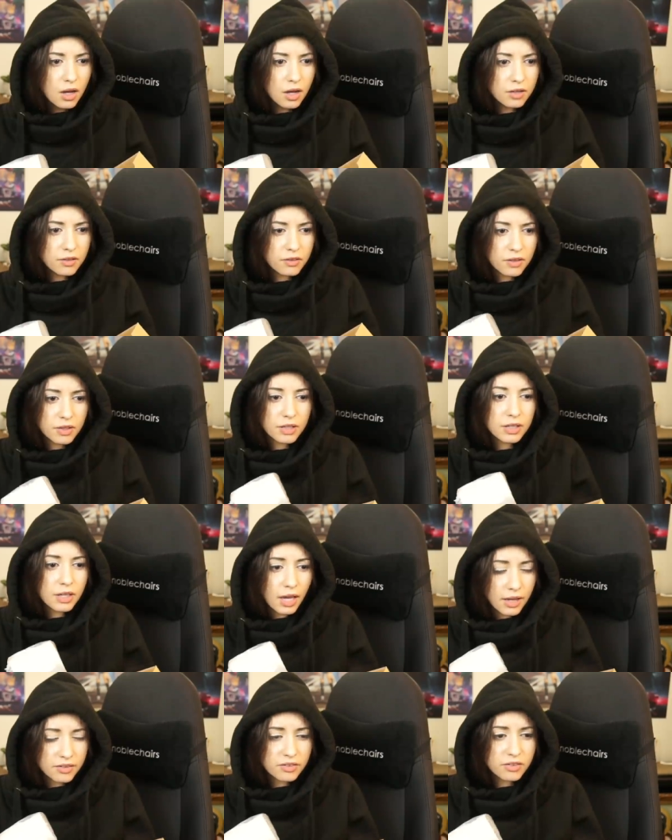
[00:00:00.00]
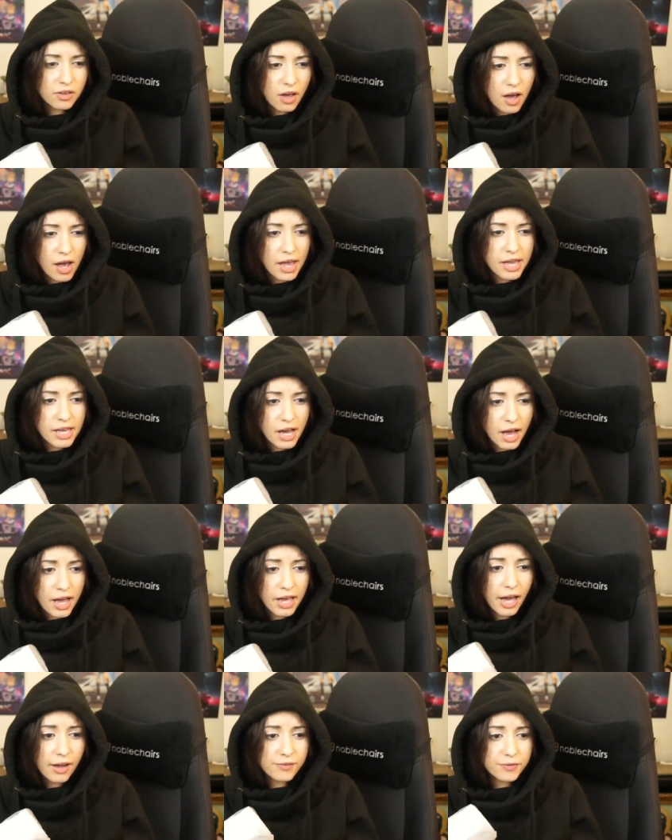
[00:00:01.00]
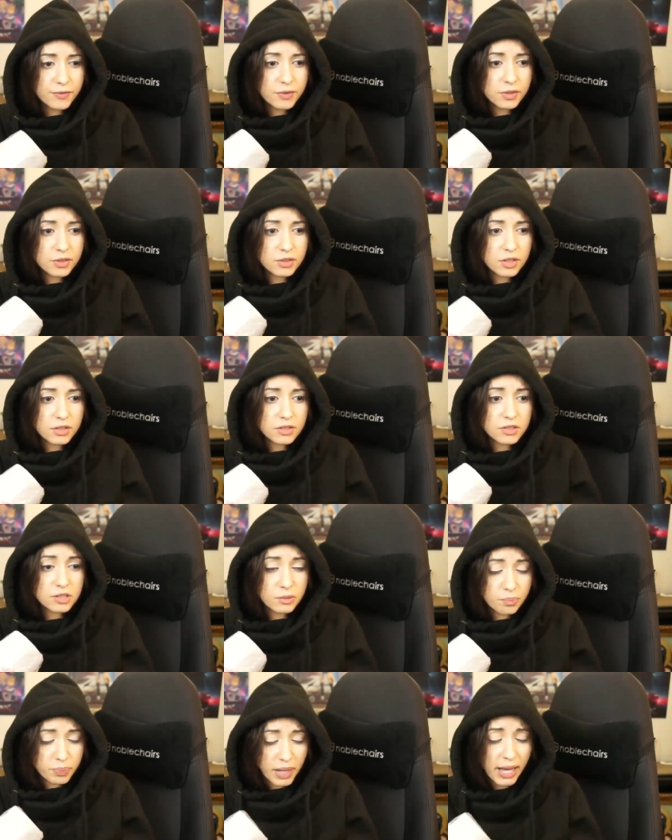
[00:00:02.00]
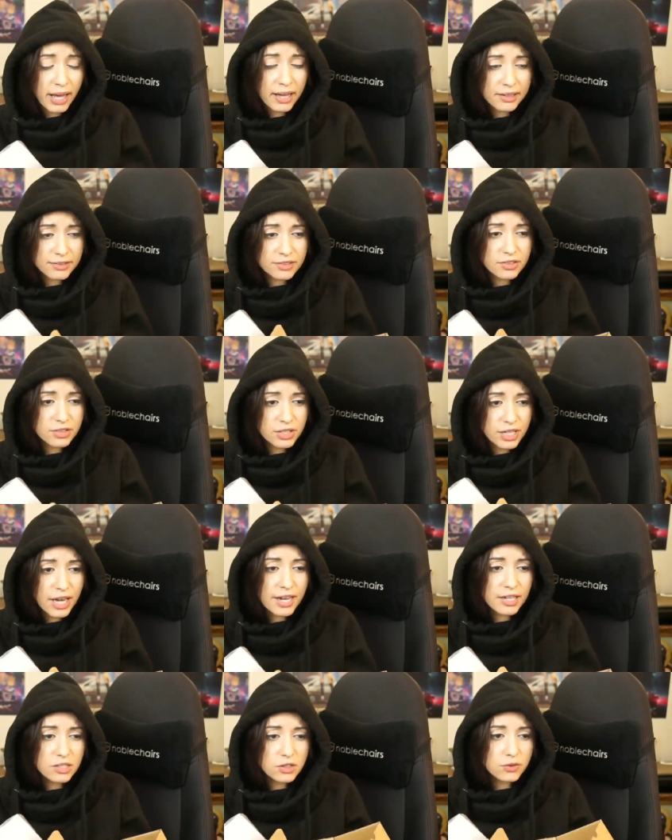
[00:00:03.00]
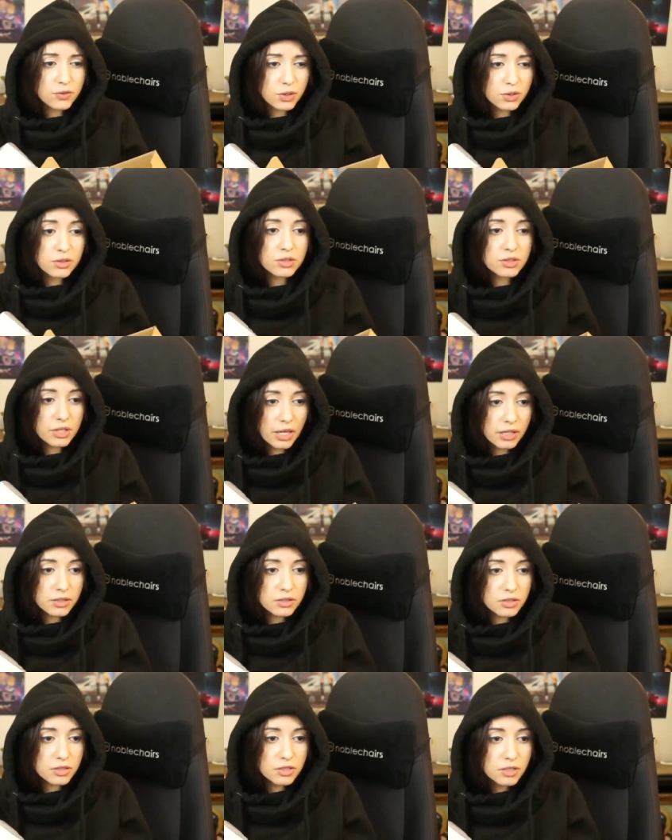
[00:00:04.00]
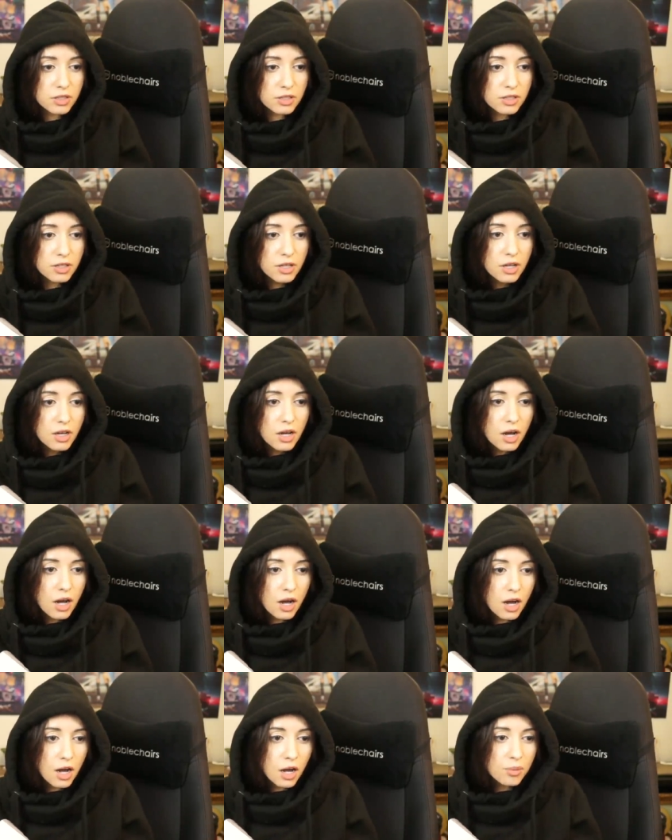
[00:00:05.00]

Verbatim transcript: it's like, yes, I I have surpassed the age of consent. Um,